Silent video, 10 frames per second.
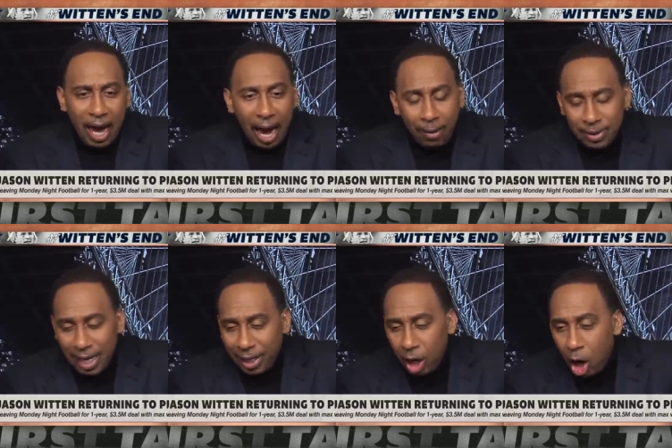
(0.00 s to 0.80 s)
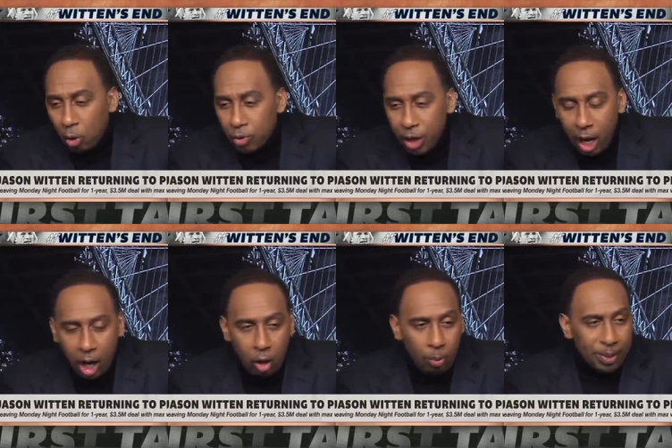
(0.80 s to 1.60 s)
I was like, oh
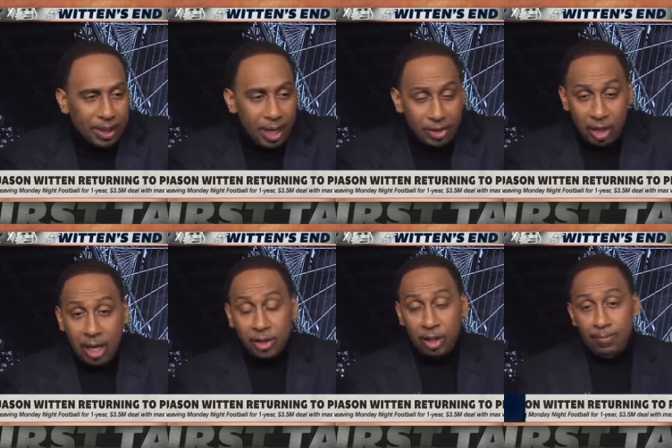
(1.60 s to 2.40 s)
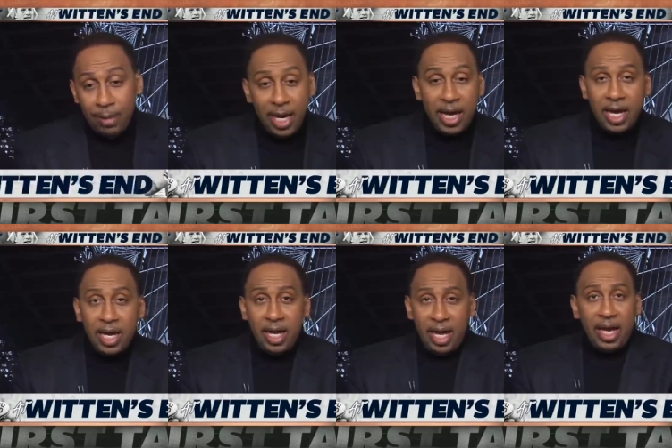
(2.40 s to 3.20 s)
no, because to me,
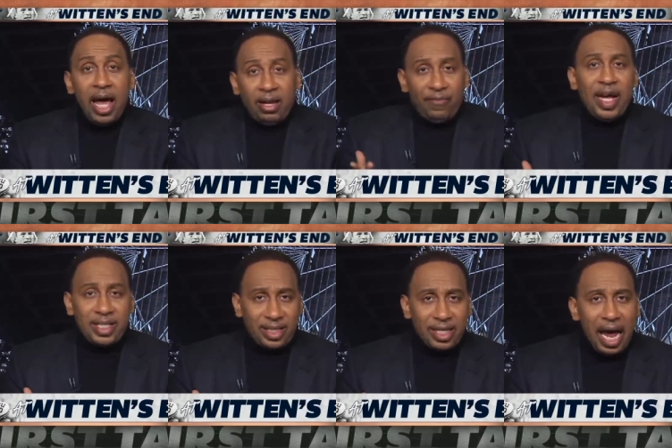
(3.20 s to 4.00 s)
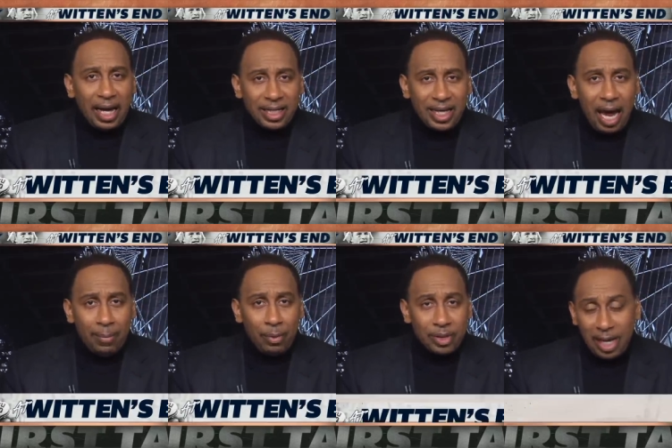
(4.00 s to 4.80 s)
it elevates the Dallas
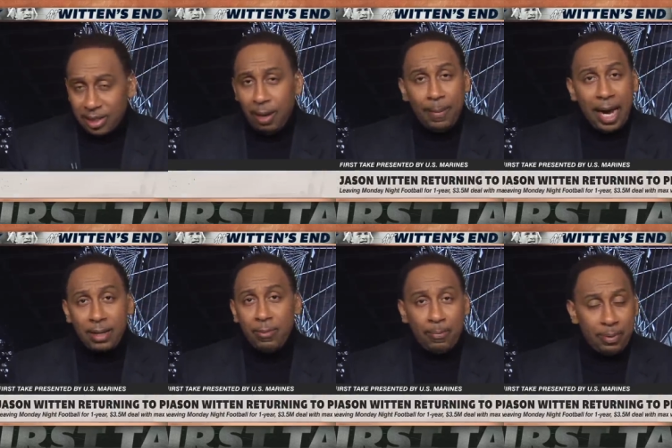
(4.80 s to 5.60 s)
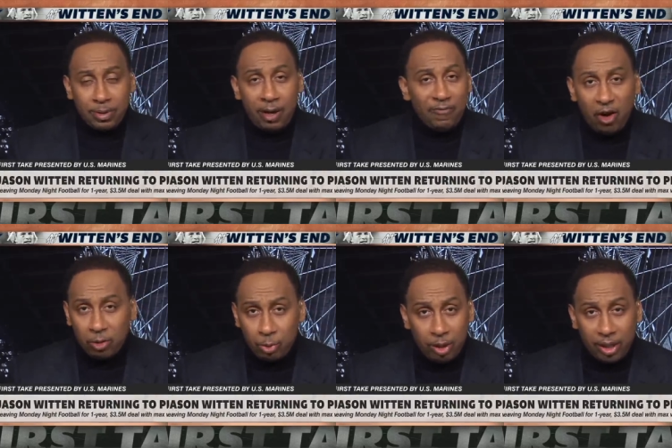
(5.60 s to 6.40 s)
Cowboys. Now, somebody, some
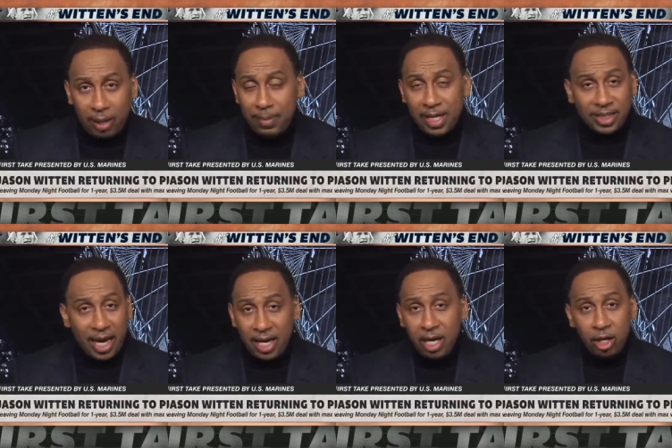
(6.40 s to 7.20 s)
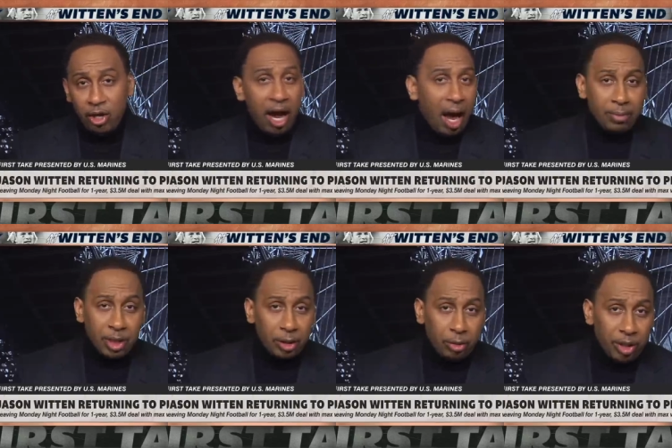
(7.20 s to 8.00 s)
folks would look at me and say, you're
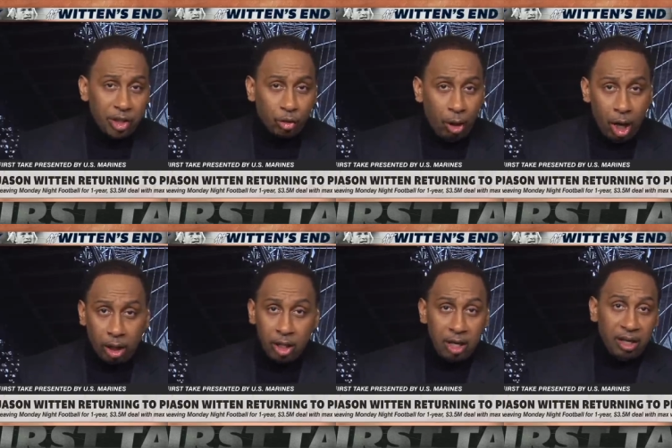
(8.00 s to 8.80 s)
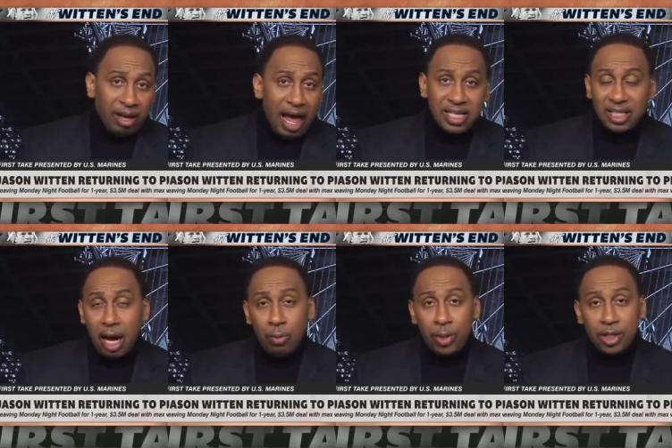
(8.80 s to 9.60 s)
absolutely drunk. The last
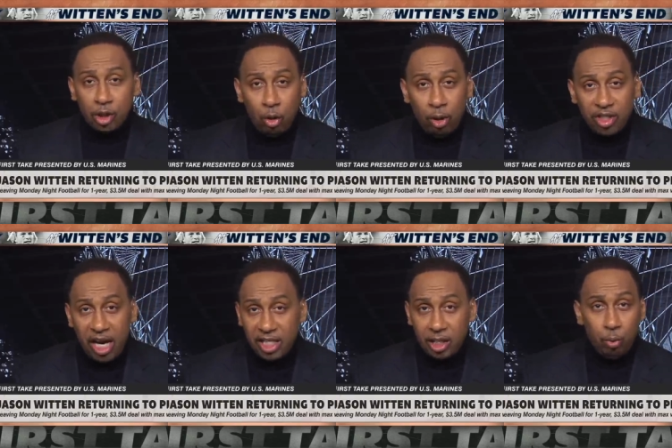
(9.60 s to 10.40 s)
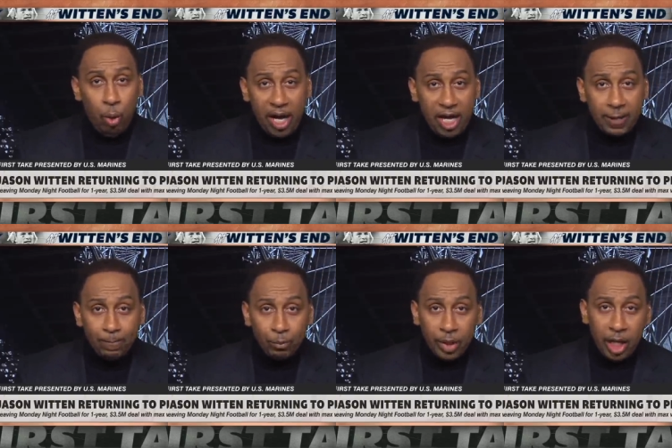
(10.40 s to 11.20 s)
time we saw Jason Witten
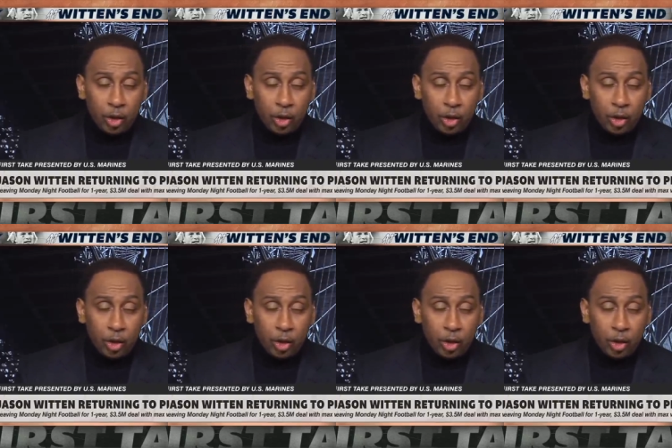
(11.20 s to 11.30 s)
in